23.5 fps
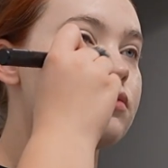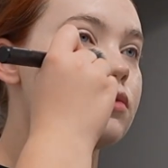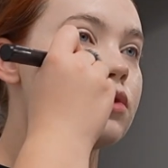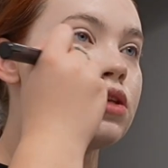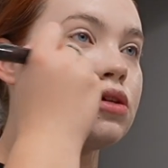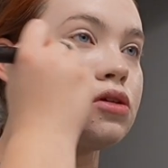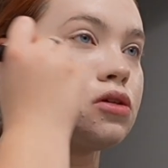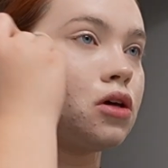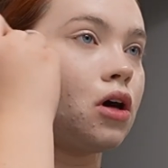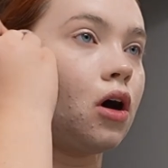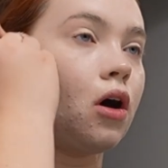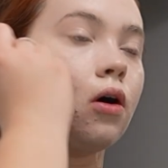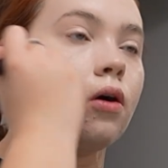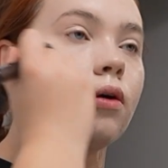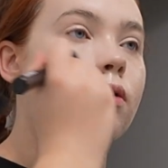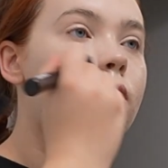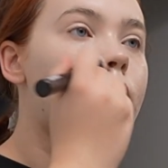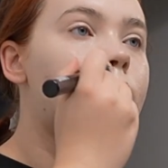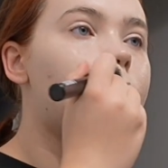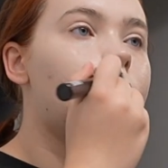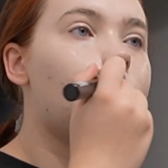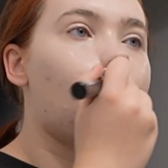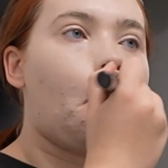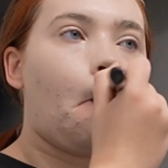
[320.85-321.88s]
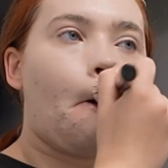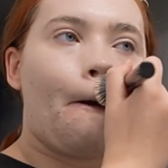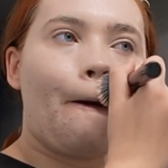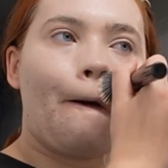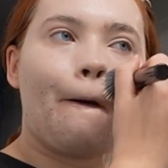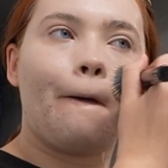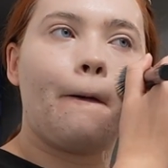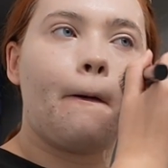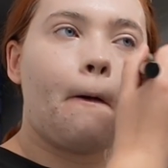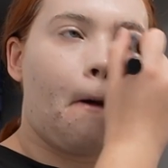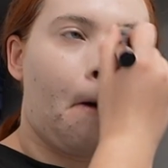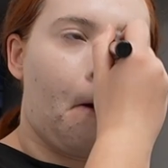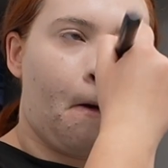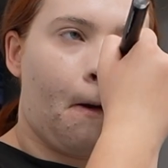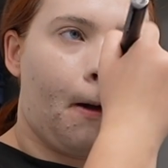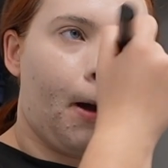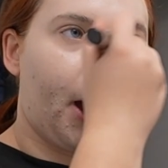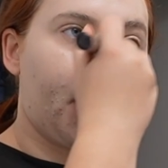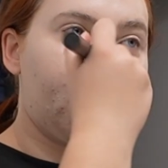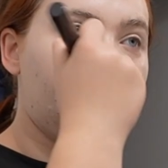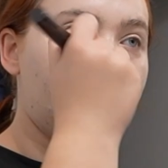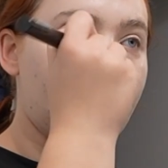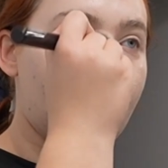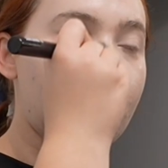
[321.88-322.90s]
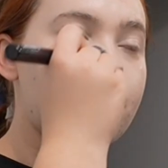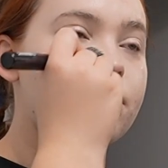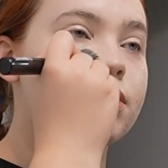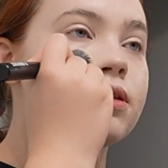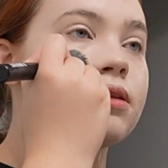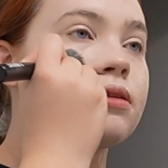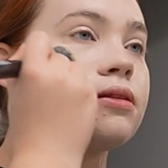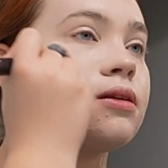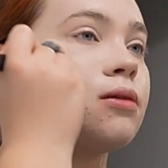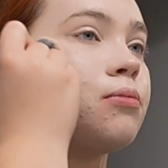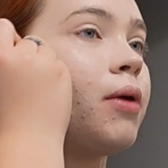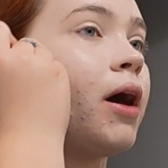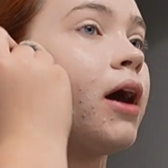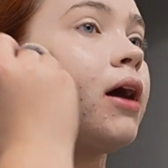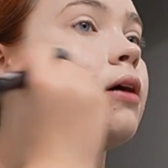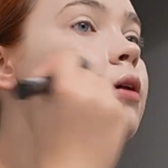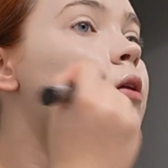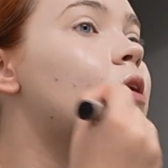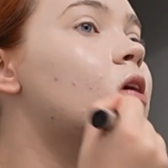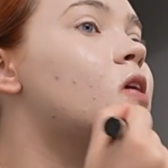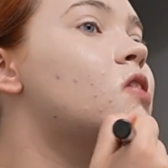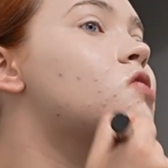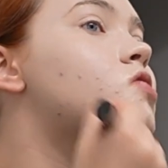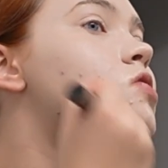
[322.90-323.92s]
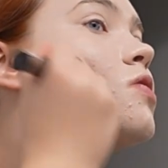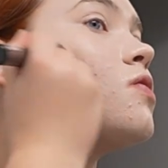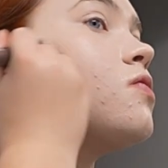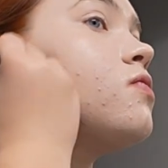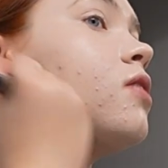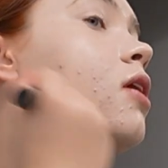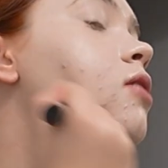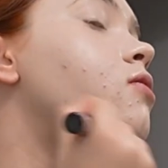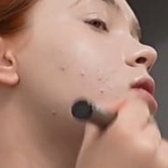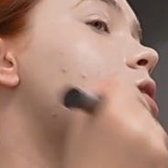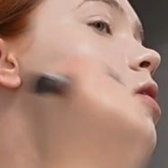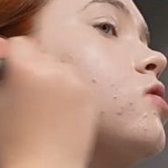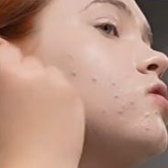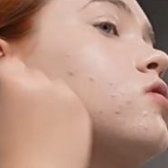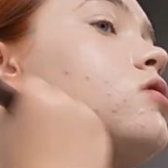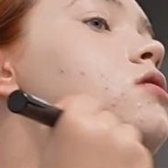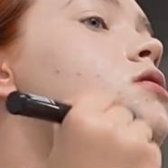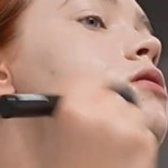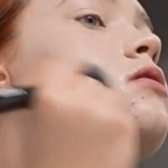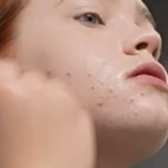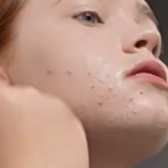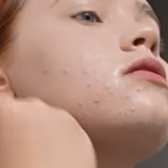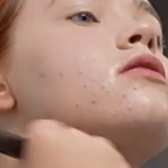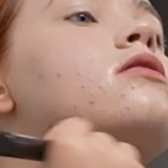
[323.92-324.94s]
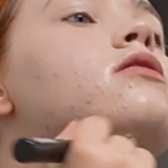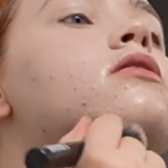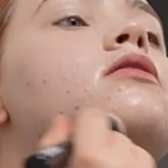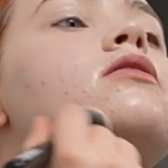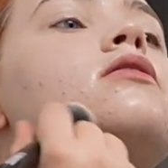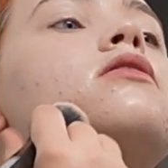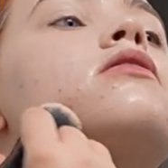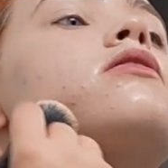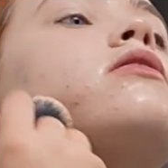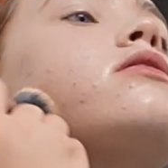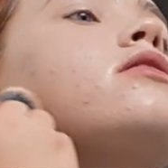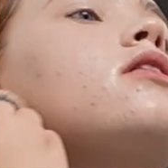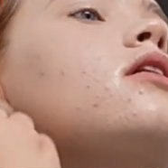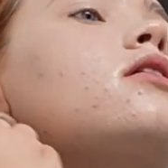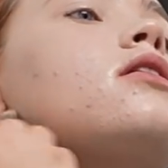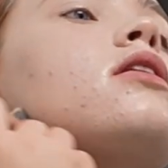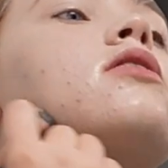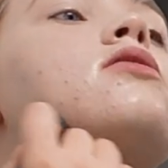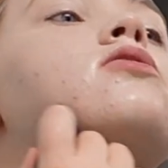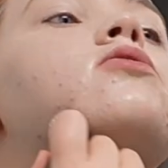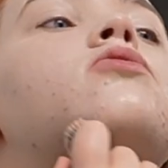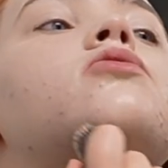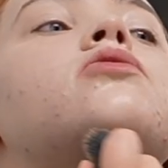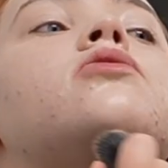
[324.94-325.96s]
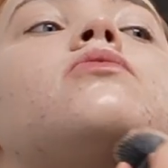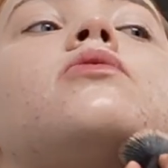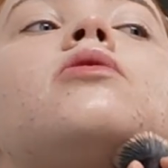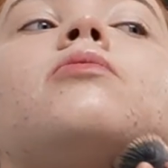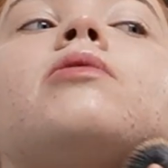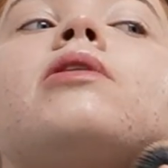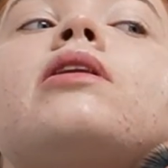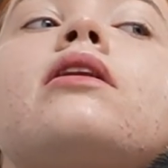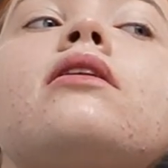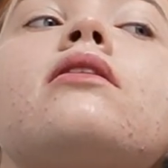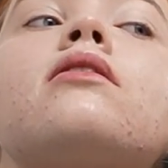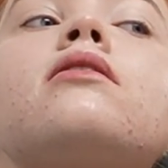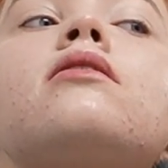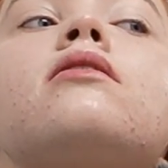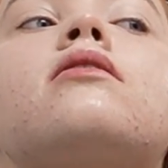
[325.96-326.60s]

So I grabbed the palest foundation that they sold at Walmart,